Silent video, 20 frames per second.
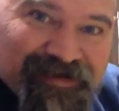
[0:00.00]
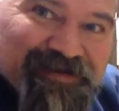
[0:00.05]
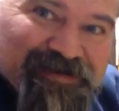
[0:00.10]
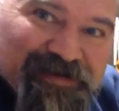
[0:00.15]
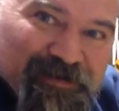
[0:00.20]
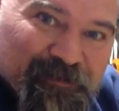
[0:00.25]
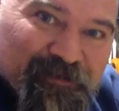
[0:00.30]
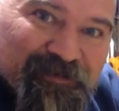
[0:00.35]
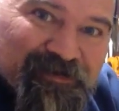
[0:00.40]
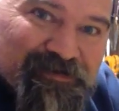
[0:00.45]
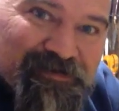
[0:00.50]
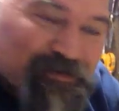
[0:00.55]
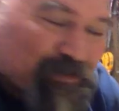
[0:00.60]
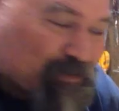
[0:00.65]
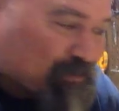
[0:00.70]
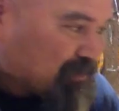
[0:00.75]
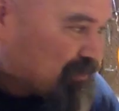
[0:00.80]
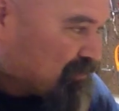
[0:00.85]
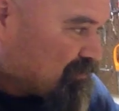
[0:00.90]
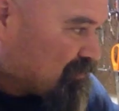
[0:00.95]
something that's
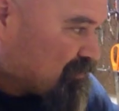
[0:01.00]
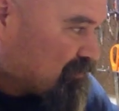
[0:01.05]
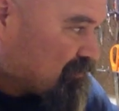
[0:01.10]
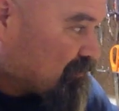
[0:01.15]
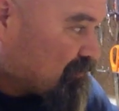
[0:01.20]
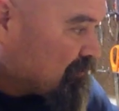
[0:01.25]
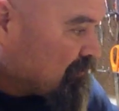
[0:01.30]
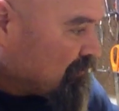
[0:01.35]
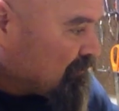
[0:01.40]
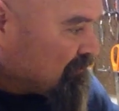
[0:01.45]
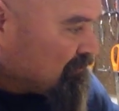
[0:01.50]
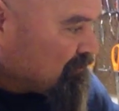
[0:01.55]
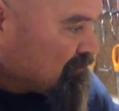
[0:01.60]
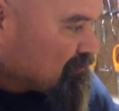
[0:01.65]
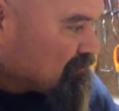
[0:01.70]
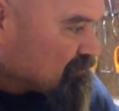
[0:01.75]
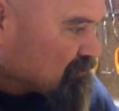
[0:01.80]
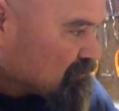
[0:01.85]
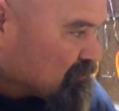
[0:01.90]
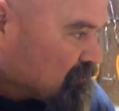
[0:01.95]
already there.
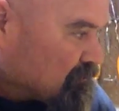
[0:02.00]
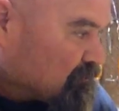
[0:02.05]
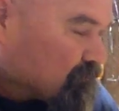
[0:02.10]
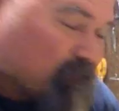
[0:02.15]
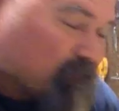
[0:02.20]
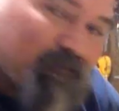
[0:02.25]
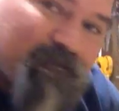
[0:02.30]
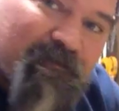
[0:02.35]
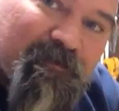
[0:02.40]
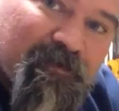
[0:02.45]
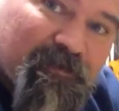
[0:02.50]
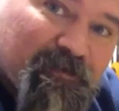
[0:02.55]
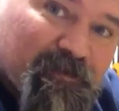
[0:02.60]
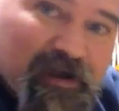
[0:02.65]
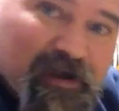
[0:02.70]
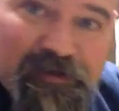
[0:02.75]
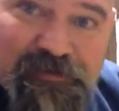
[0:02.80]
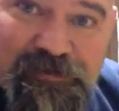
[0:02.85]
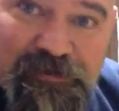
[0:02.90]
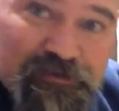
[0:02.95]
So if you're
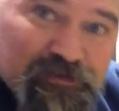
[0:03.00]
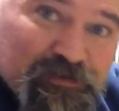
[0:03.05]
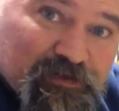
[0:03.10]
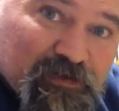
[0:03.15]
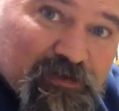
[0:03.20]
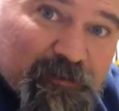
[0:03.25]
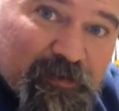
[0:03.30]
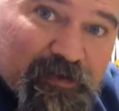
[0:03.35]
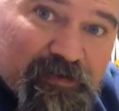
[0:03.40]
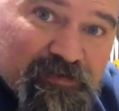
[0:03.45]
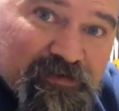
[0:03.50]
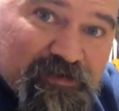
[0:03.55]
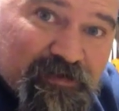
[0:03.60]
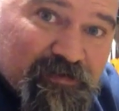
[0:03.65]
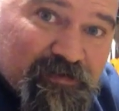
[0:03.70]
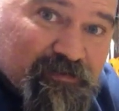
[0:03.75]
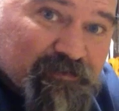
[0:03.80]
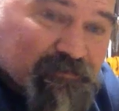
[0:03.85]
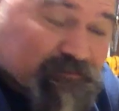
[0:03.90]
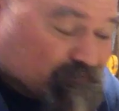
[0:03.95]
not too sure about your
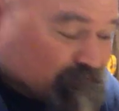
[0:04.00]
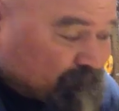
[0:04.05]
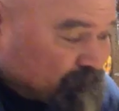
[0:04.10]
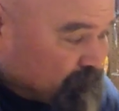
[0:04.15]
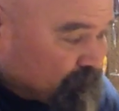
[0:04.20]
skill,